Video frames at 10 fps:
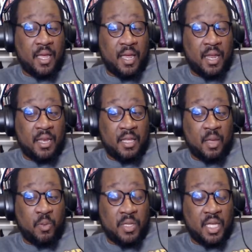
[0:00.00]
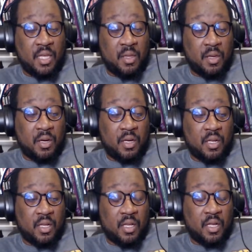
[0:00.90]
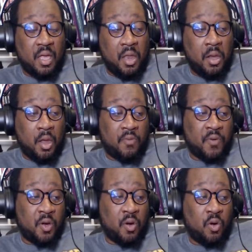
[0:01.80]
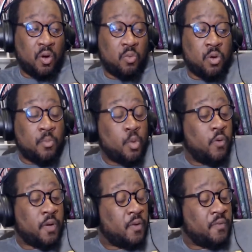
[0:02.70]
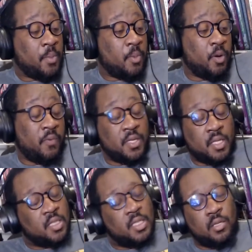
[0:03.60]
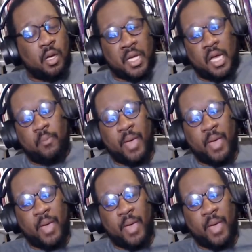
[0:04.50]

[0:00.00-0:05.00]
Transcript: And it was either nerf her or remove her from the movies because she's going to come